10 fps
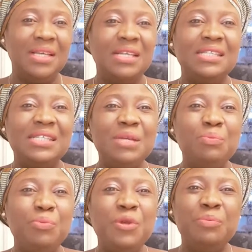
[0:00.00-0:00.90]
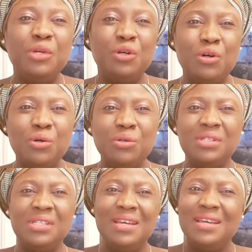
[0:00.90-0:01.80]
simply
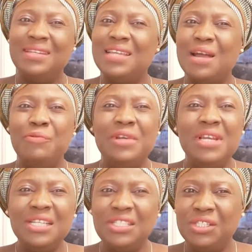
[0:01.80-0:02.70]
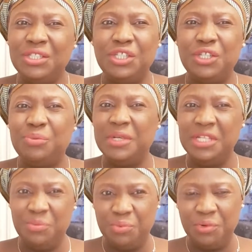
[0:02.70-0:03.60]
because their relationship
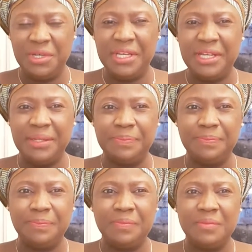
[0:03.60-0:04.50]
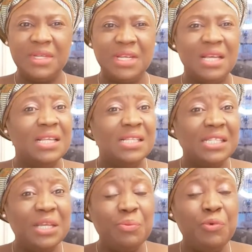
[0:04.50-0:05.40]
is broken.
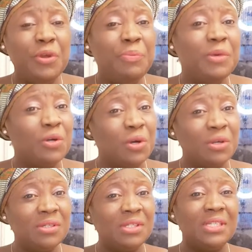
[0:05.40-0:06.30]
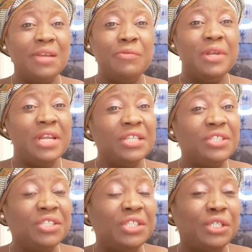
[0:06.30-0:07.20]
Simply because the
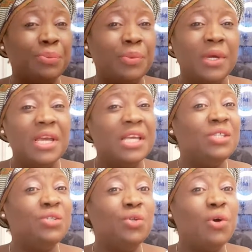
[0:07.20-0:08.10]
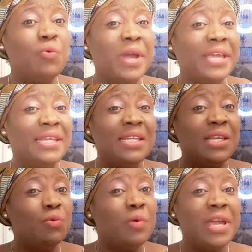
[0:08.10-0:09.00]
relationship is not working the
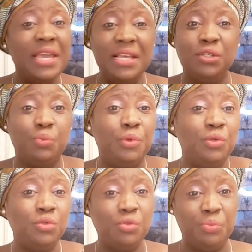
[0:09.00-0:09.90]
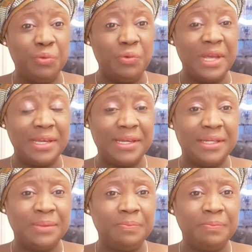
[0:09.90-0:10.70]
way it's supposed to be working.